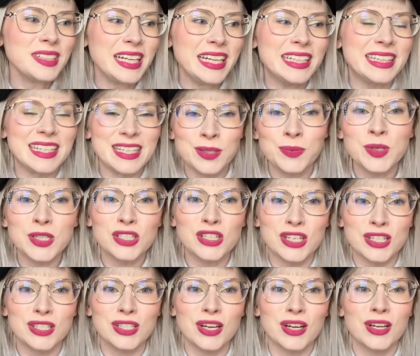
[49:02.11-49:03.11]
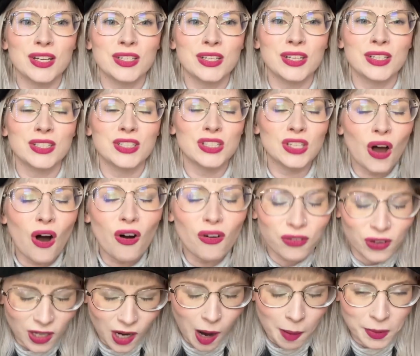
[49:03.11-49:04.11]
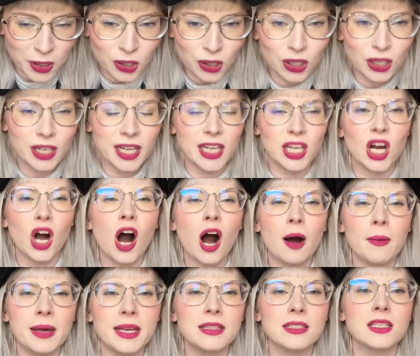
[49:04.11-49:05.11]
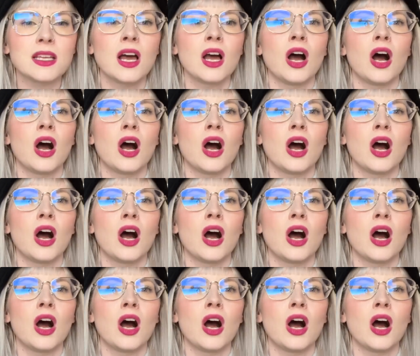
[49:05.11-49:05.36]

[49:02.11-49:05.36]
this was just so phenomenal, and comments